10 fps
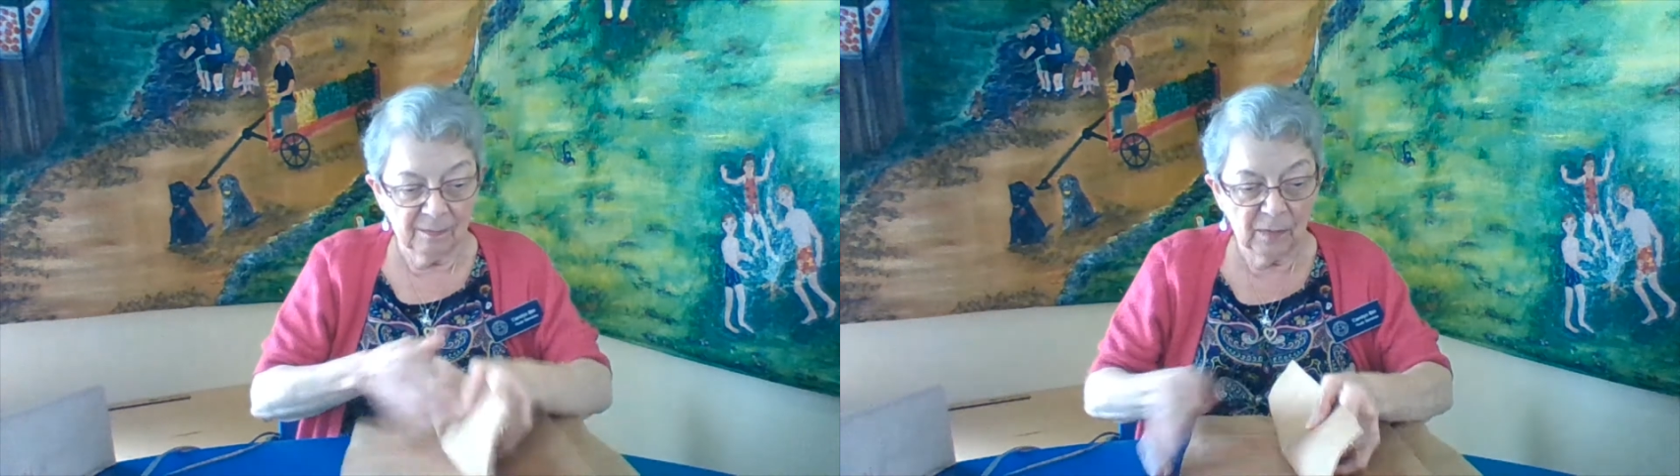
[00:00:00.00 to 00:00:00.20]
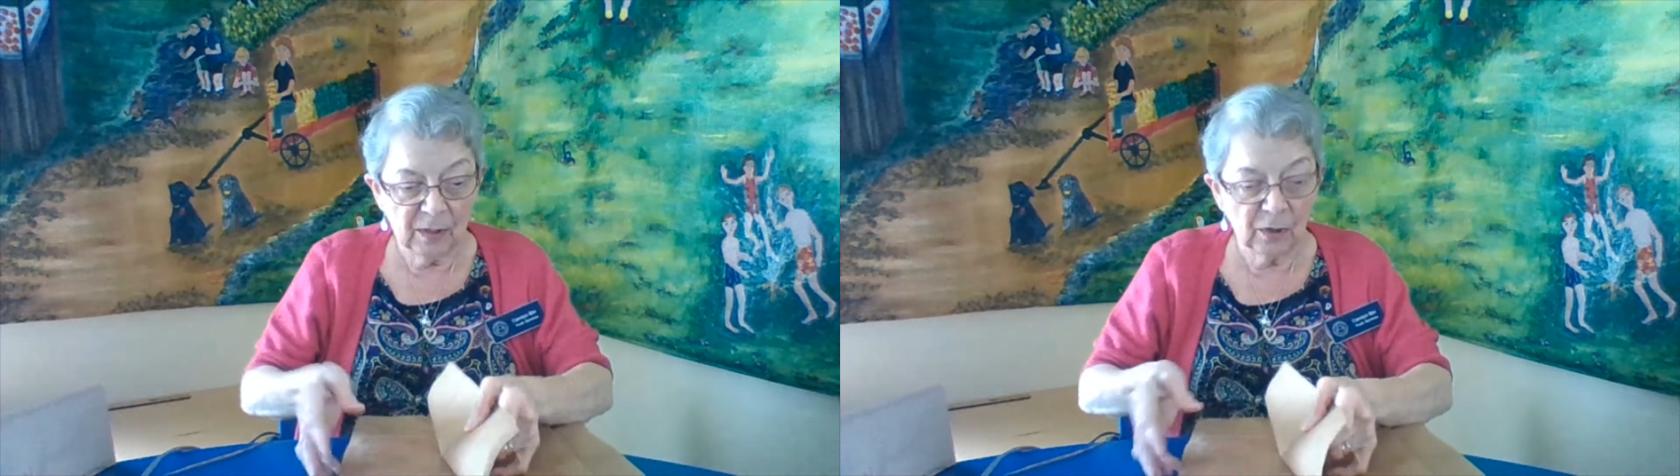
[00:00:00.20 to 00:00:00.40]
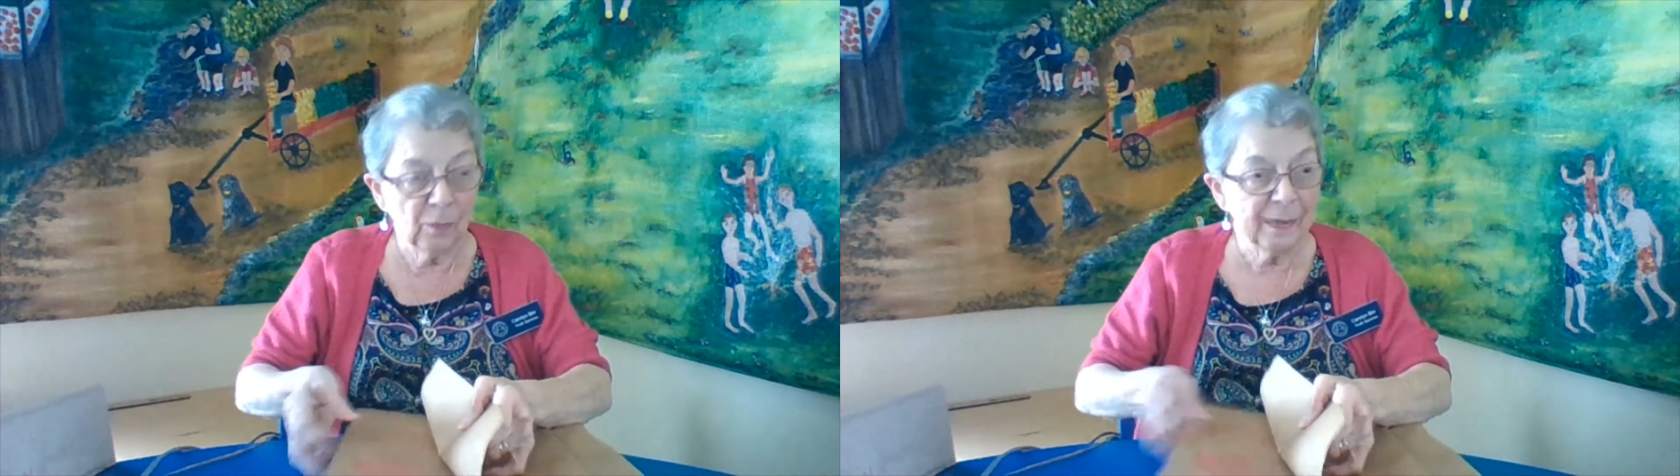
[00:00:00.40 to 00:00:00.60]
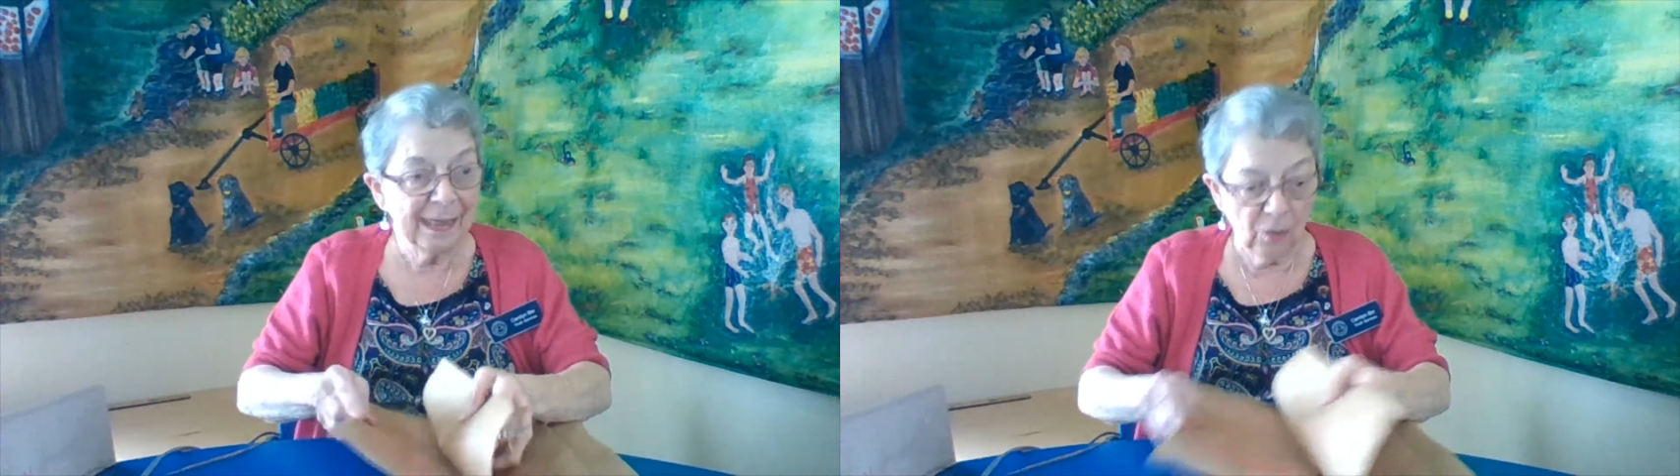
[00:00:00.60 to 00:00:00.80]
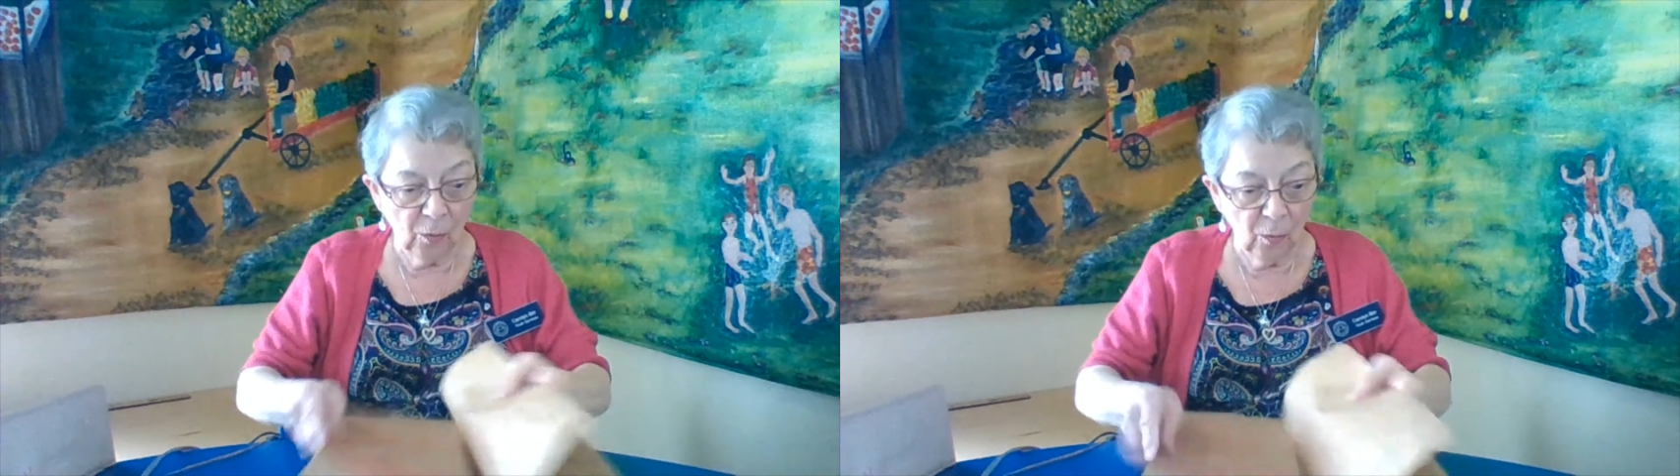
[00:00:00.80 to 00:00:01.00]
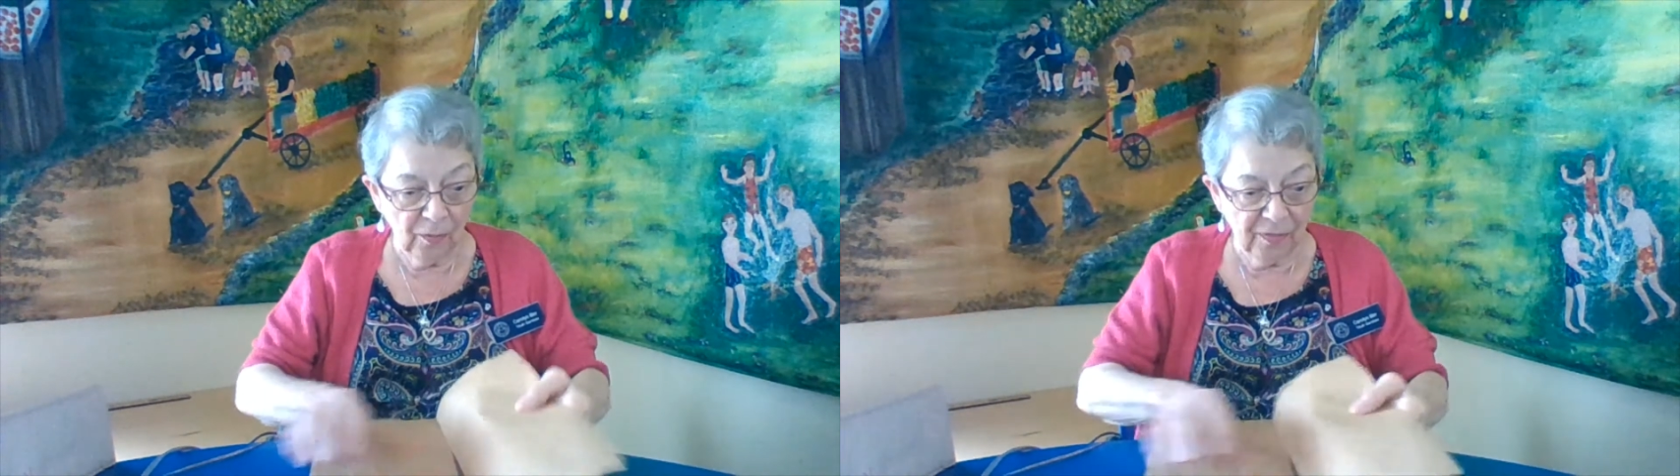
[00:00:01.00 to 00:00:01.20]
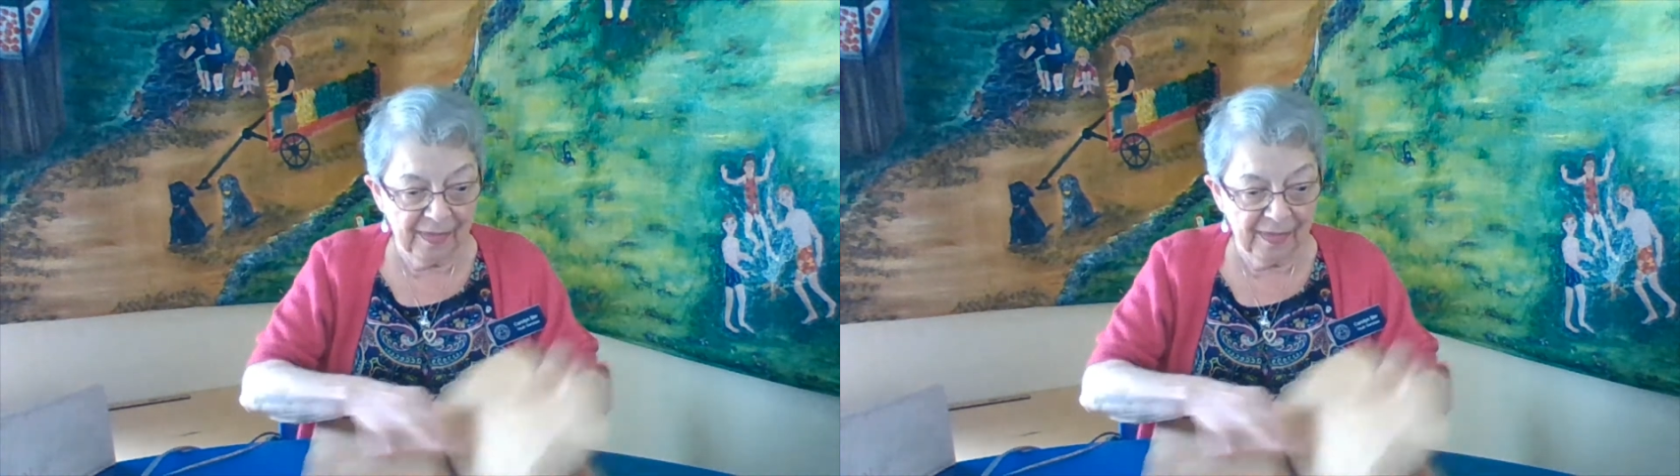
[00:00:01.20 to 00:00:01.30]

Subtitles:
We don't need the whole